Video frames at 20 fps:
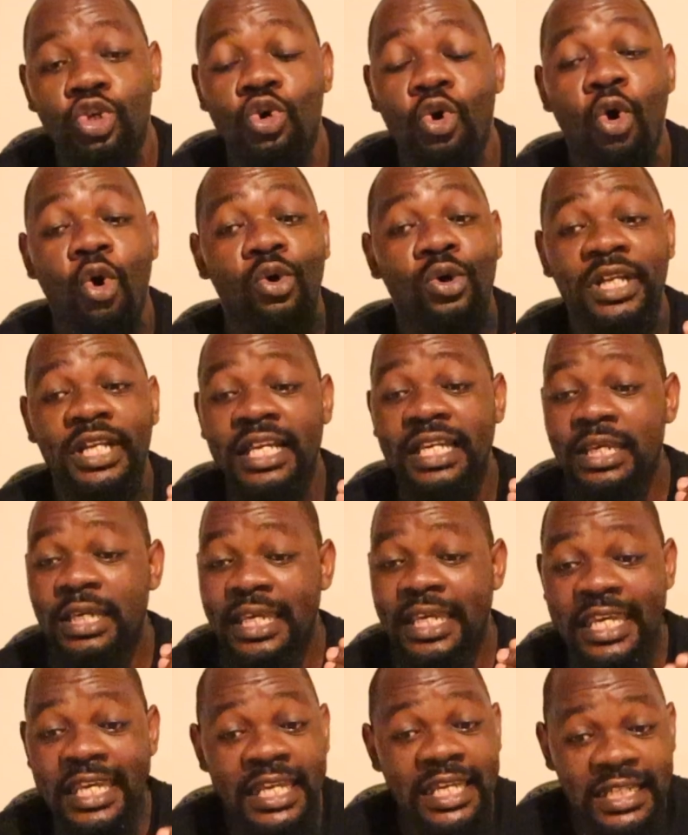You already
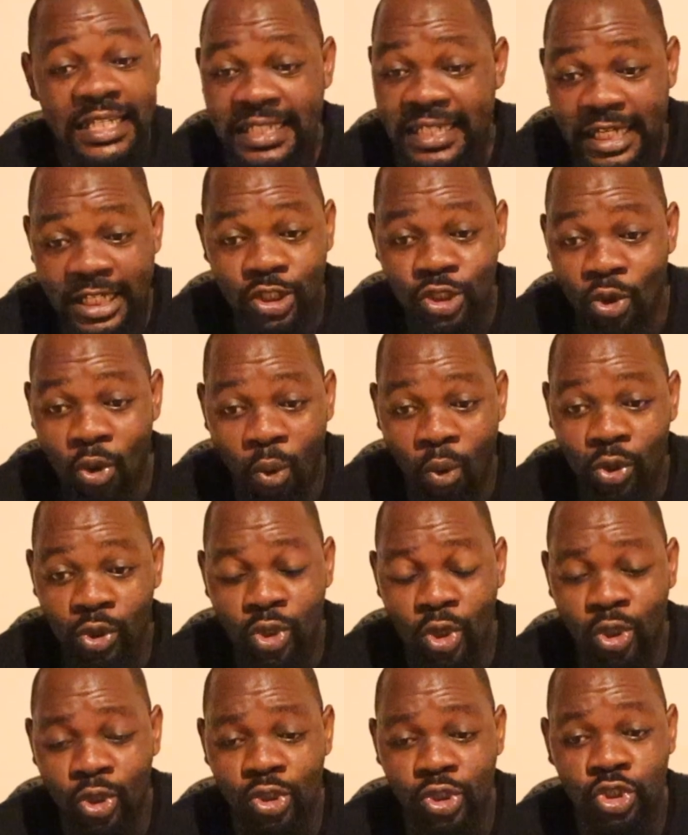heated your,
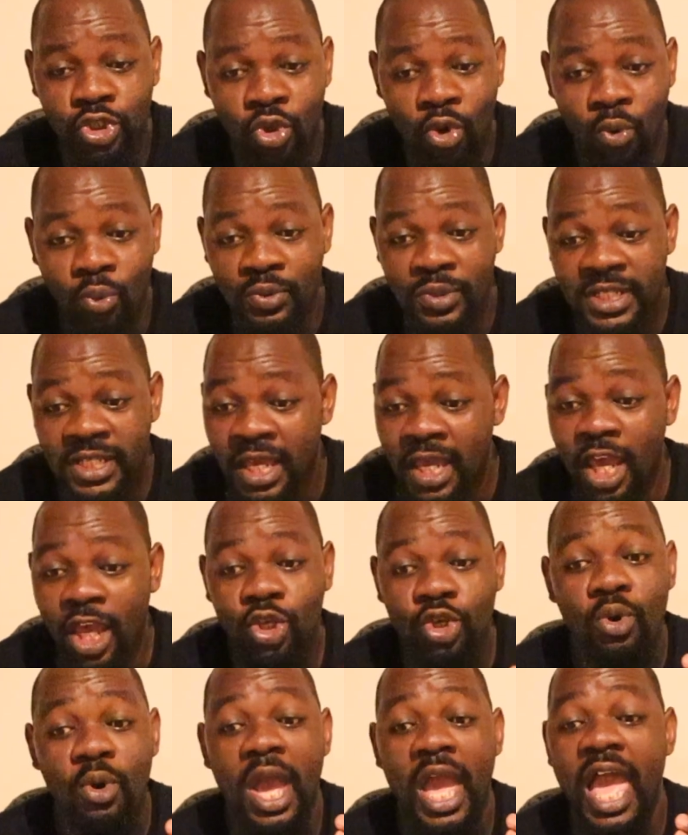your, your stones.
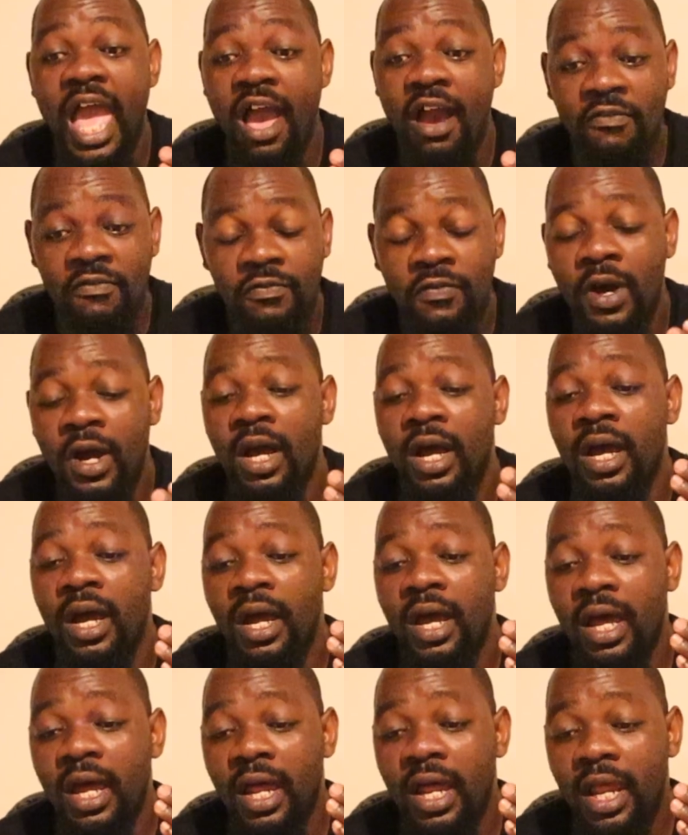You have
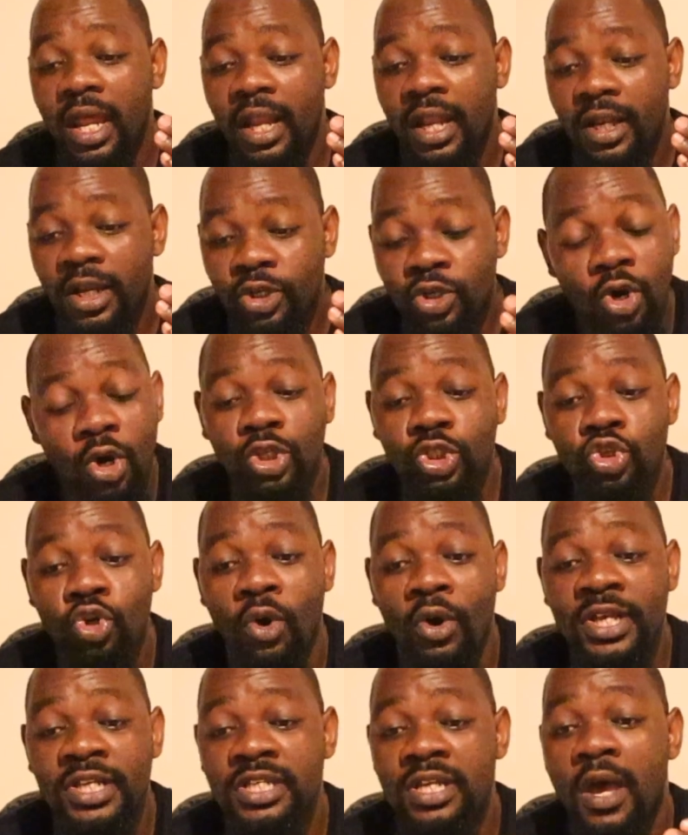no
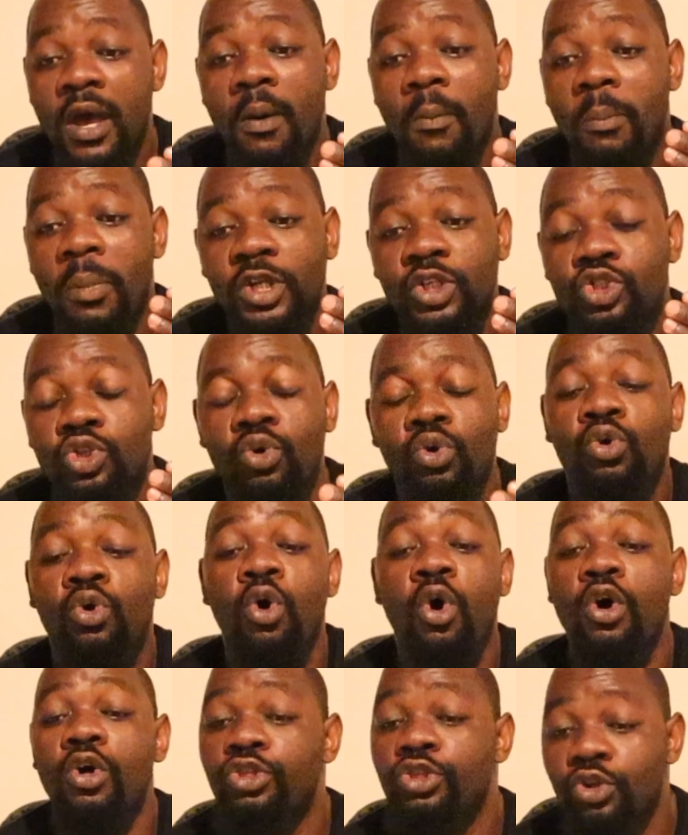choice but to
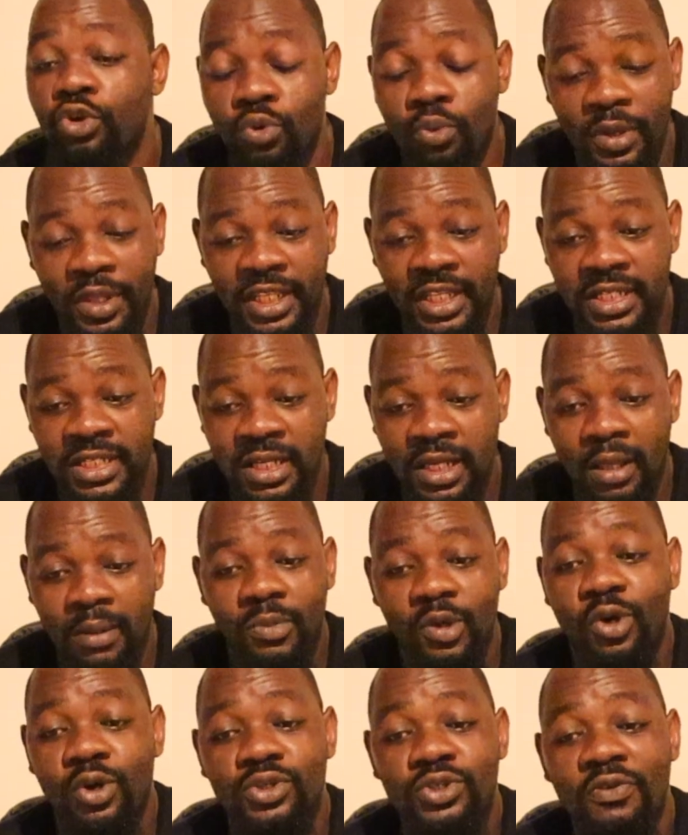go through with it
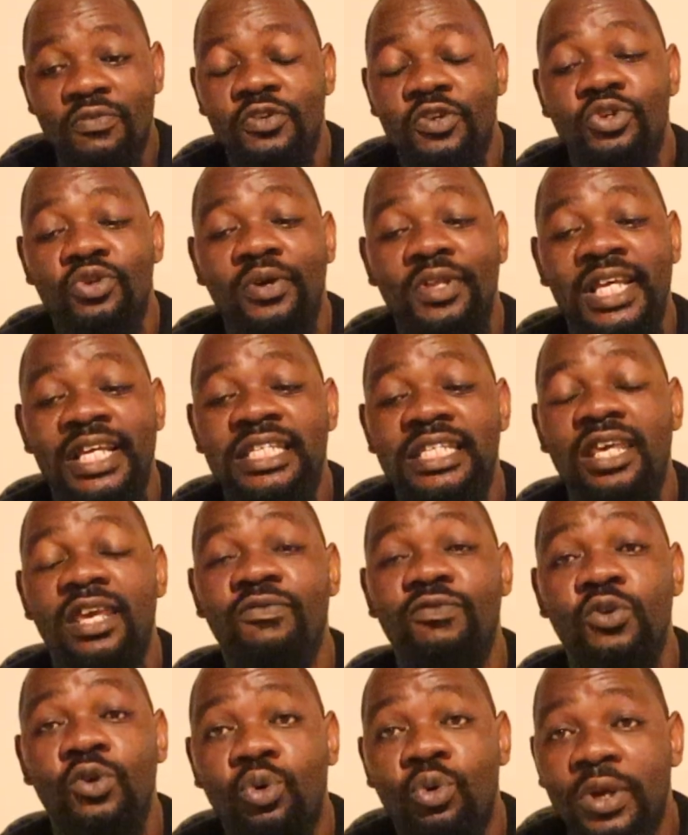because of you know that
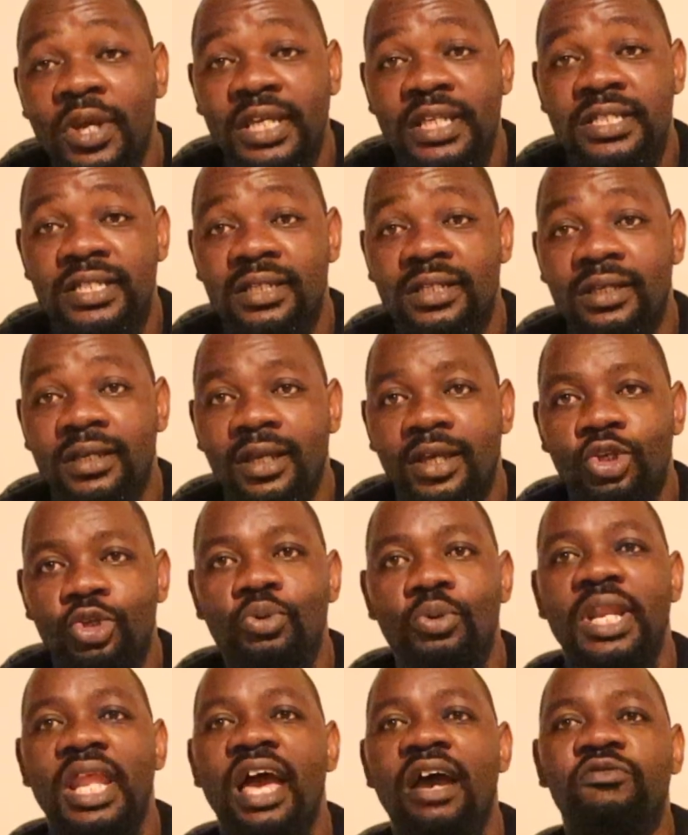if you quit,
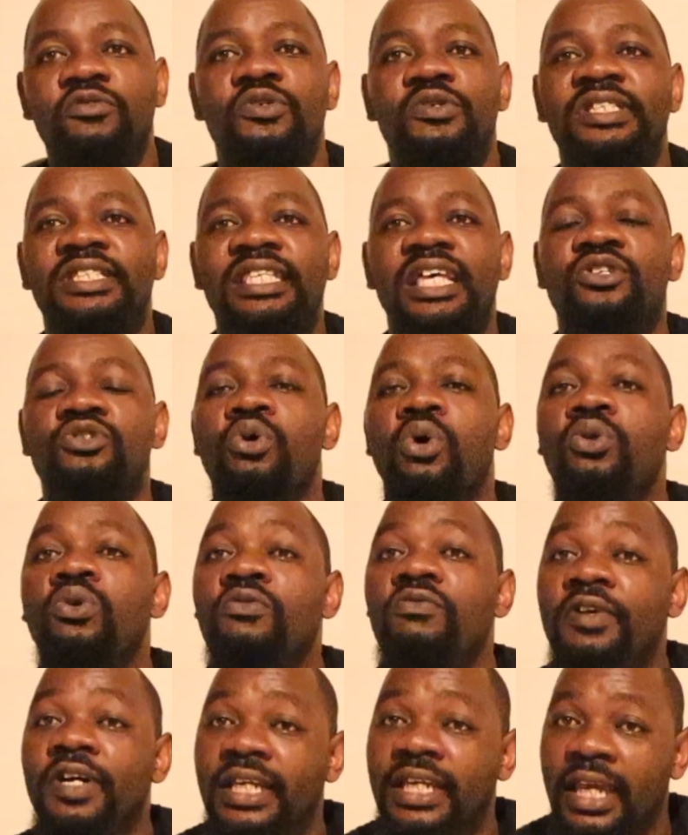you will have to start all
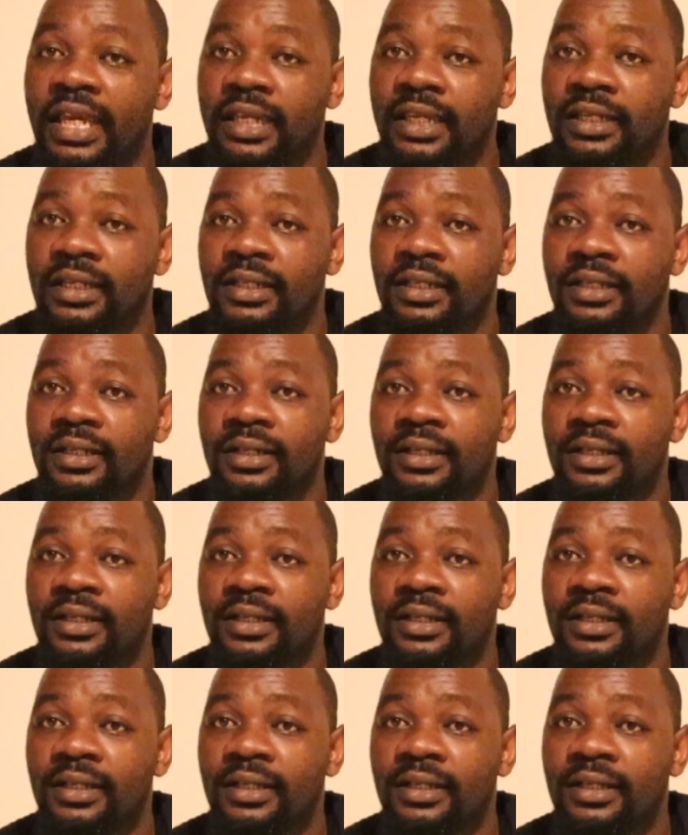over again